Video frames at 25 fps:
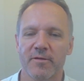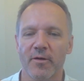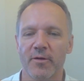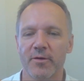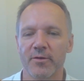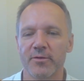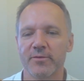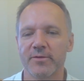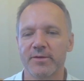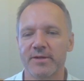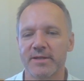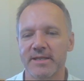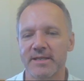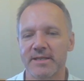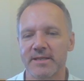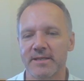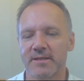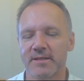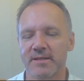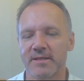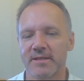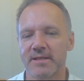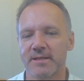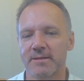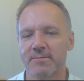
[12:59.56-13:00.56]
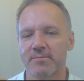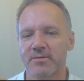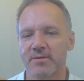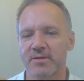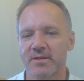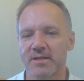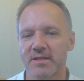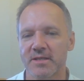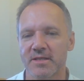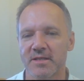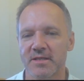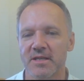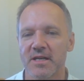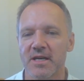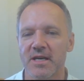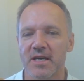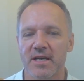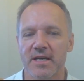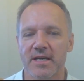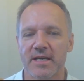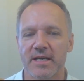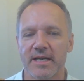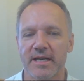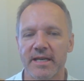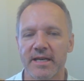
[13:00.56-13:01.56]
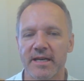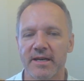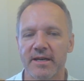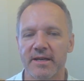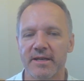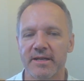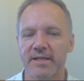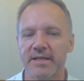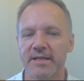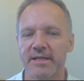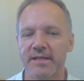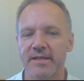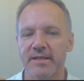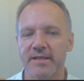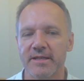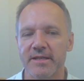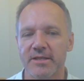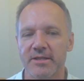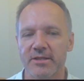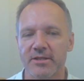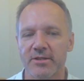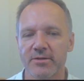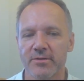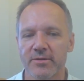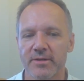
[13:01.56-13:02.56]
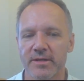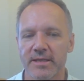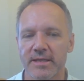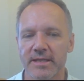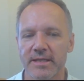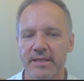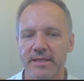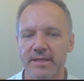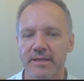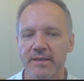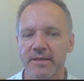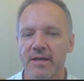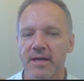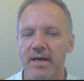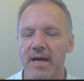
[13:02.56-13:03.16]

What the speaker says: you in this position. Here he took here,